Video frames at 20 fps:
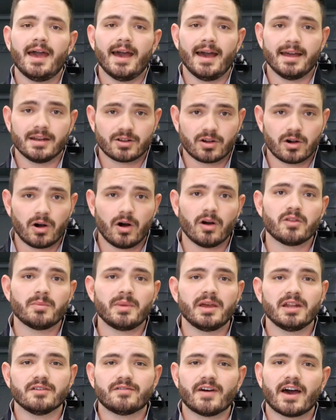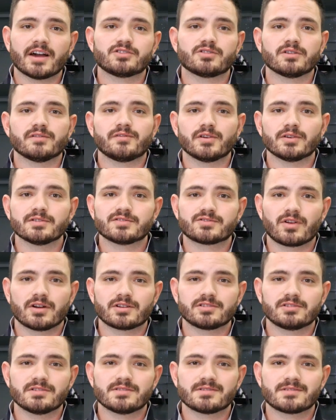and call the manufacturer for
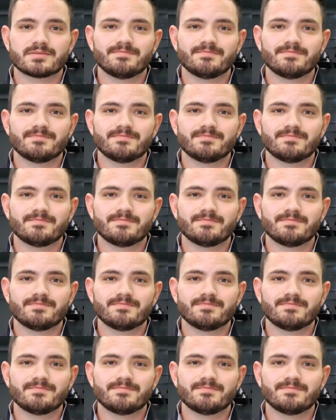instructions.